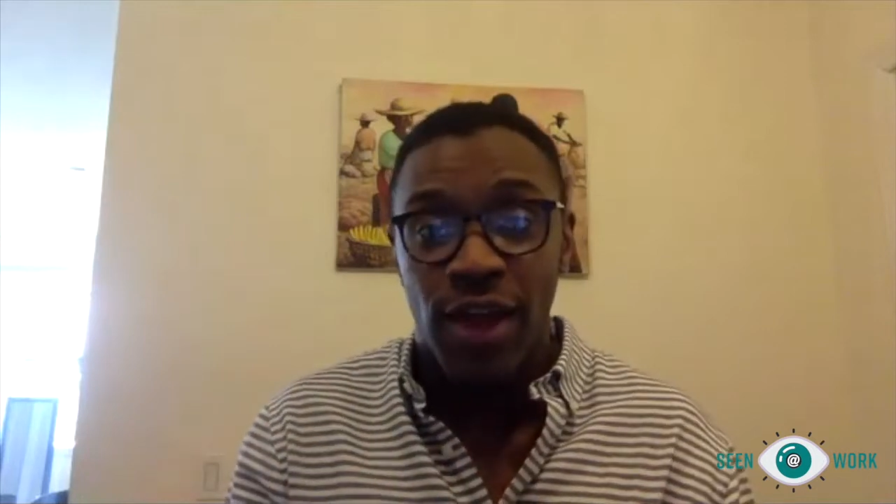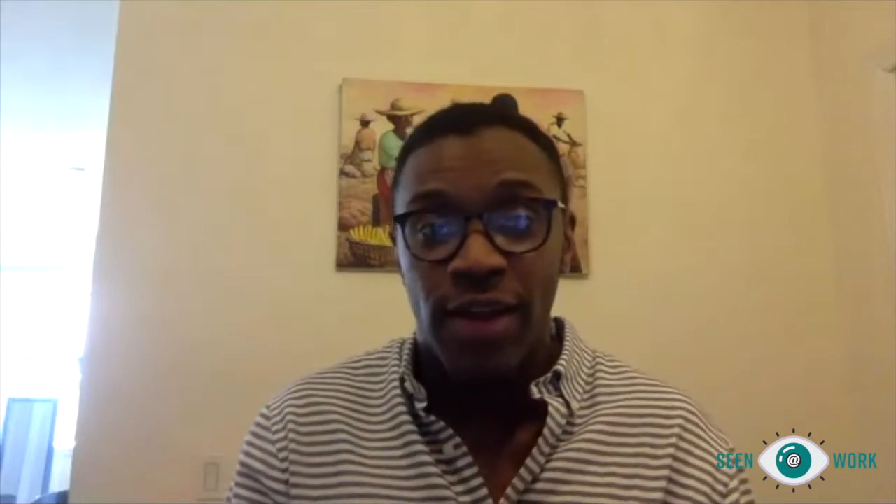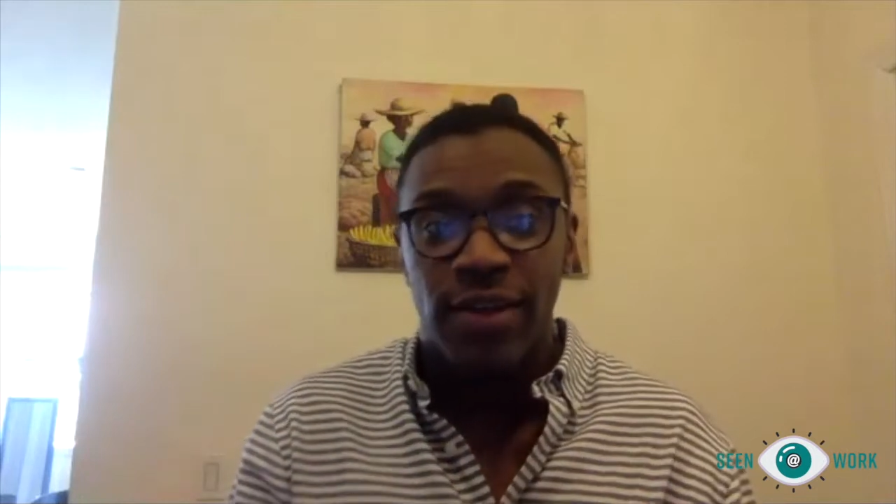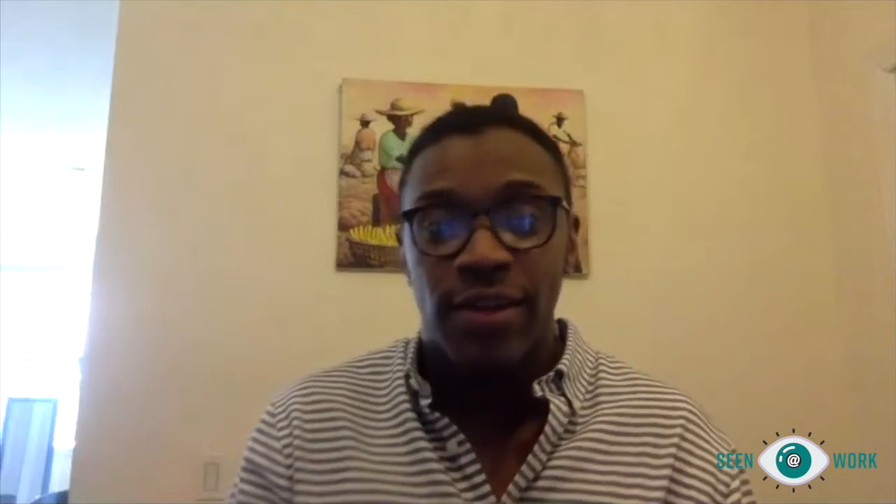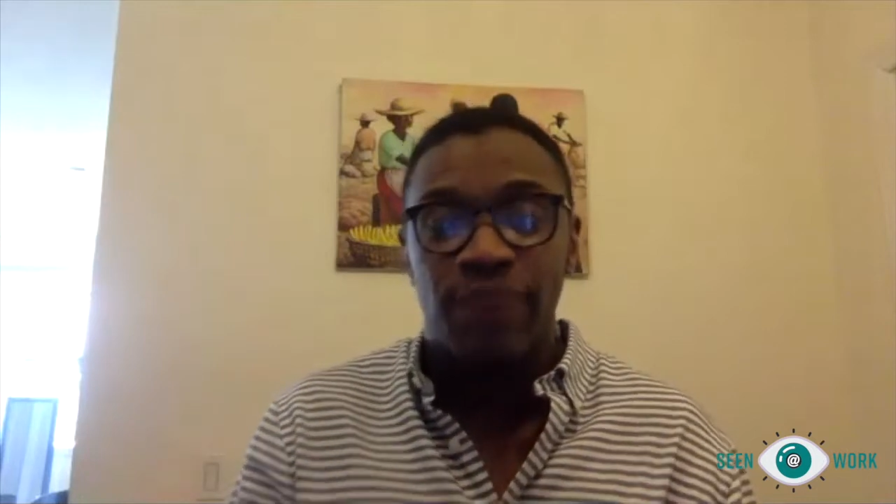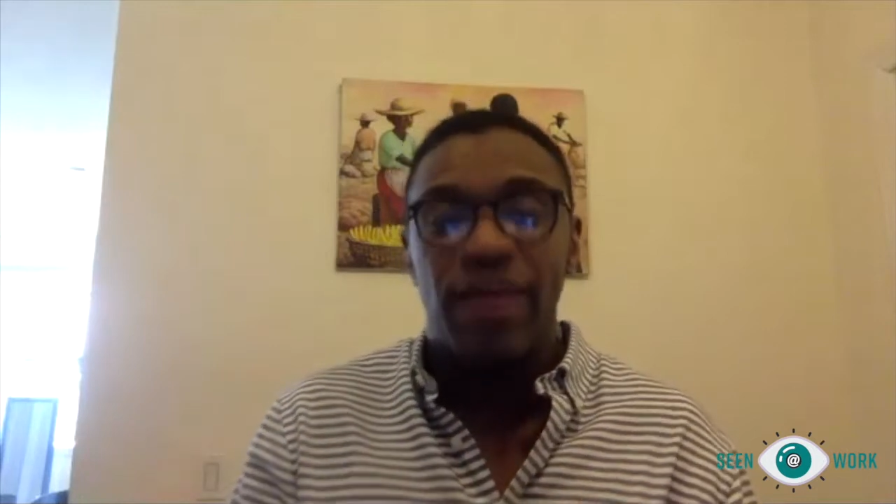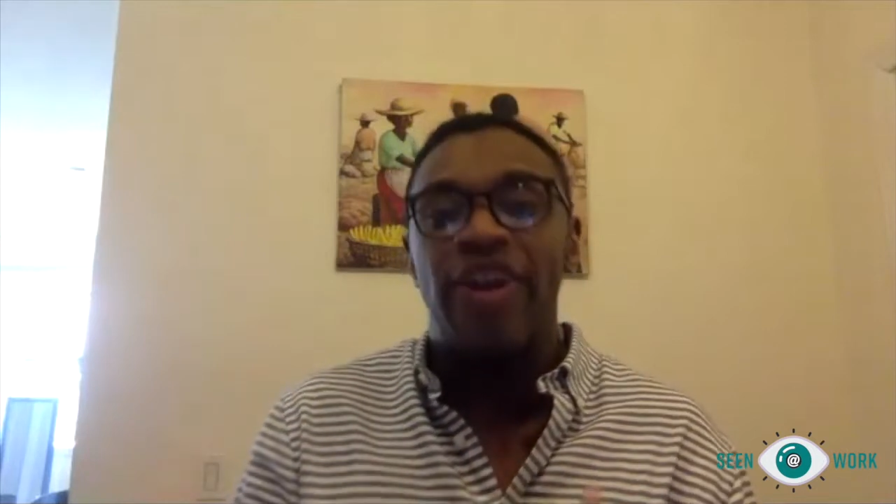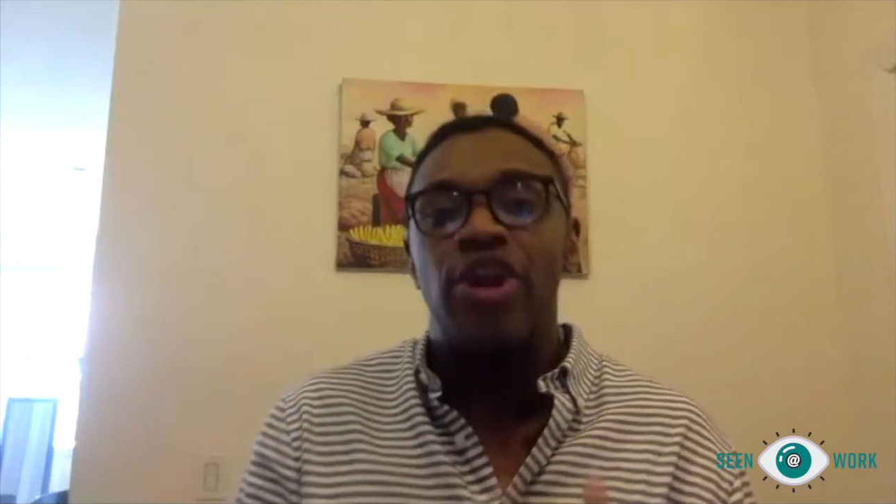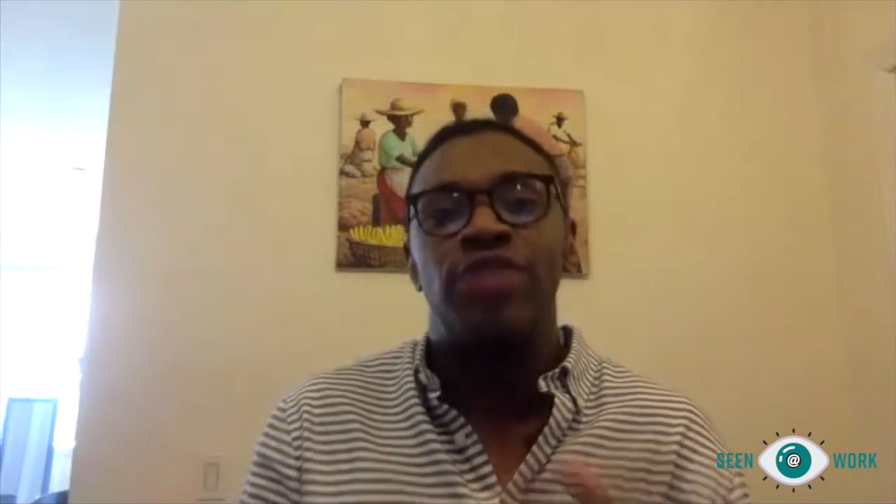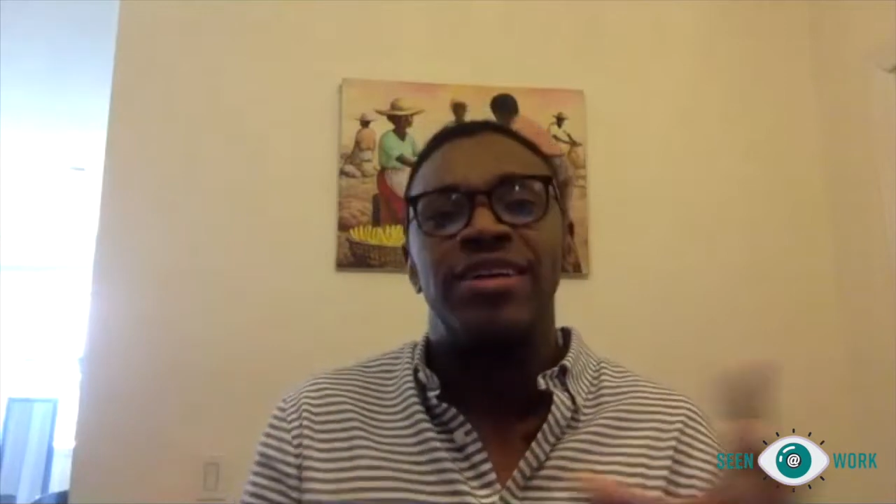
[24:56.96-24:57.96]
Mm-hmm. I
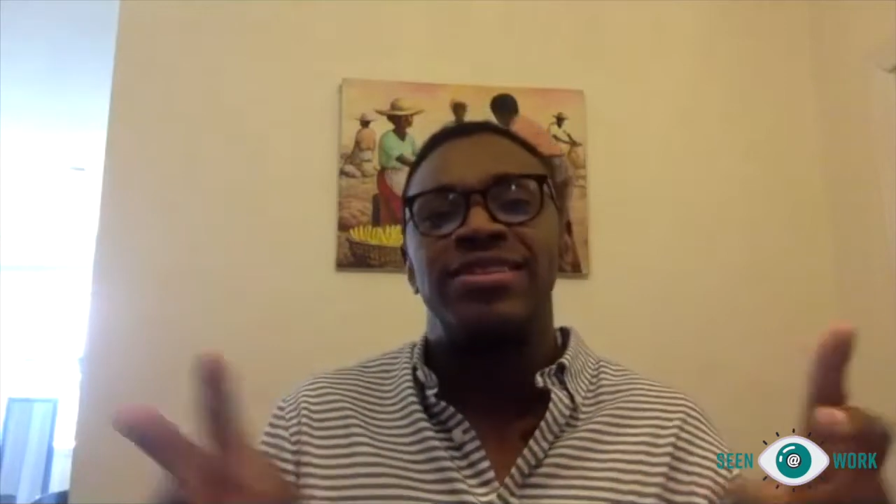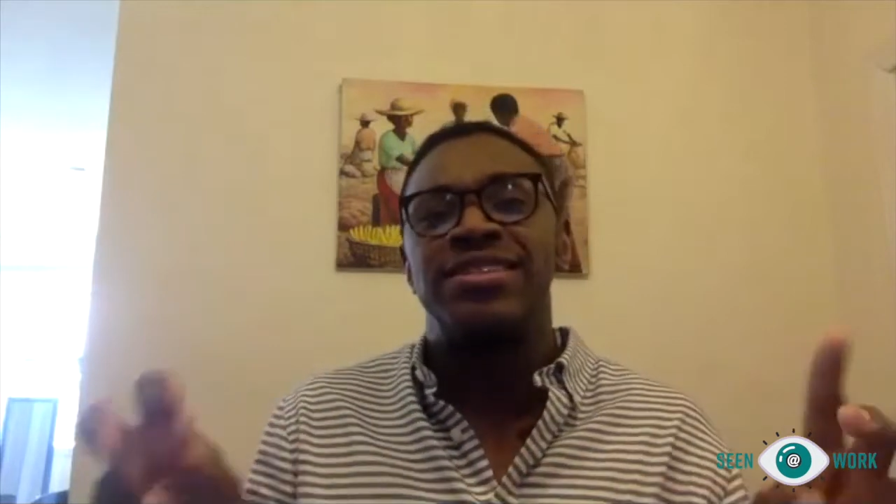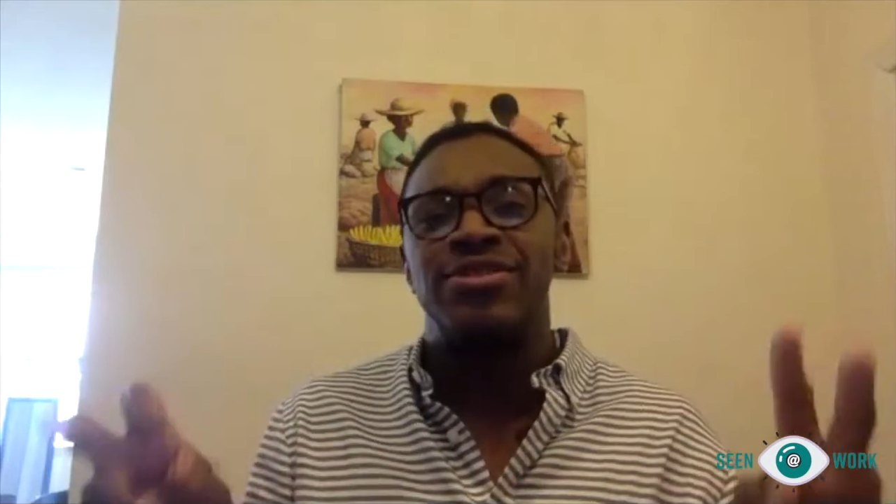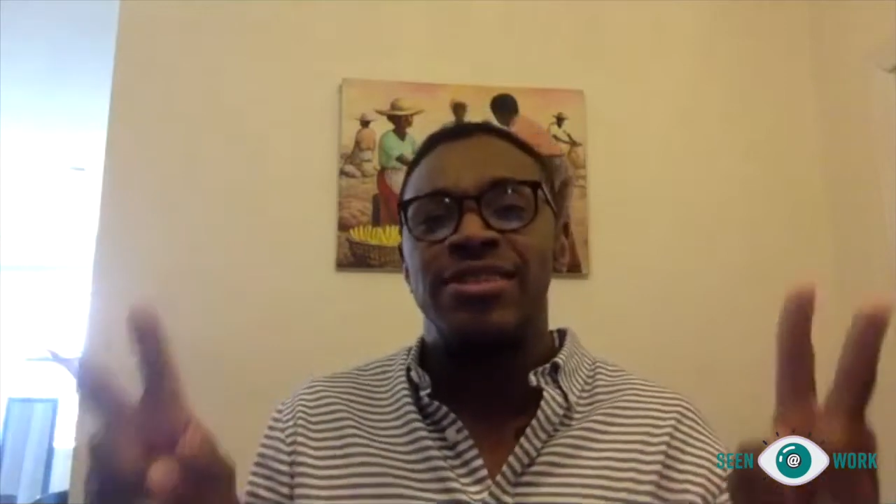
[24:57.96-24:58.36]
don't necessarily